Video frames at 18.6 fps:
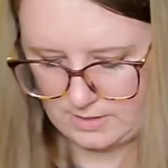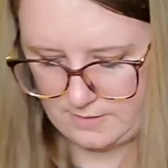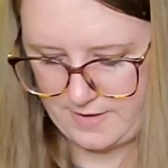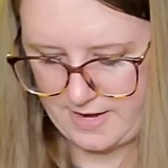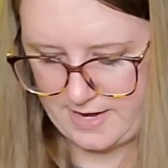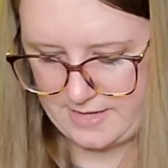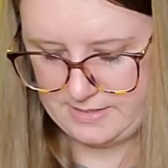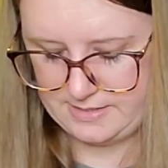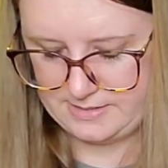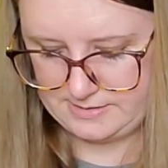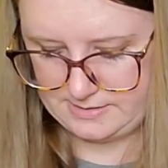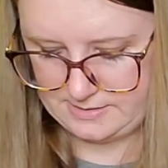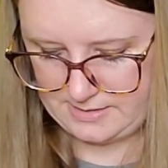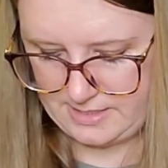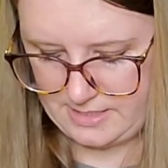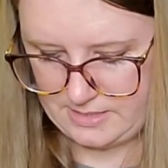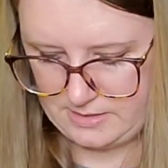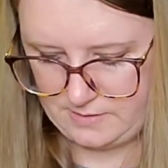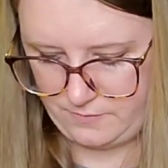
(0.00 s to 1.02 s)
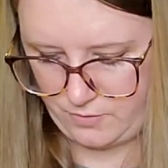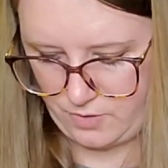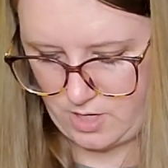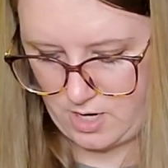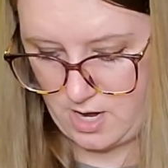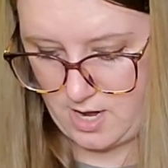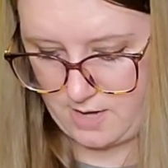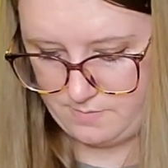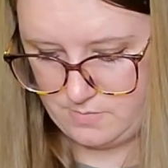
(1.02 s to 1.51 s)
I've had this kitted for
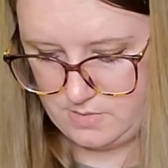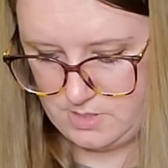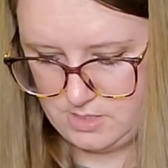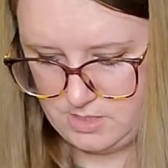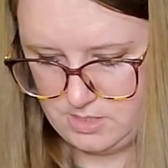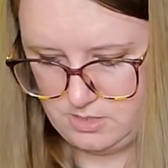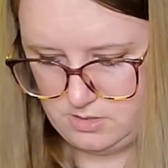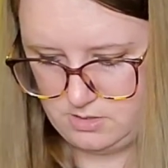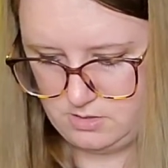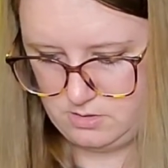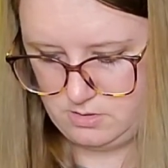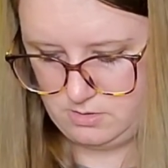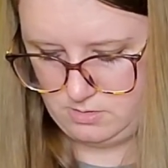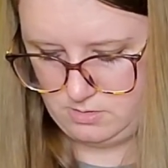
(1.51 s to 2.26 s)
a hot minute.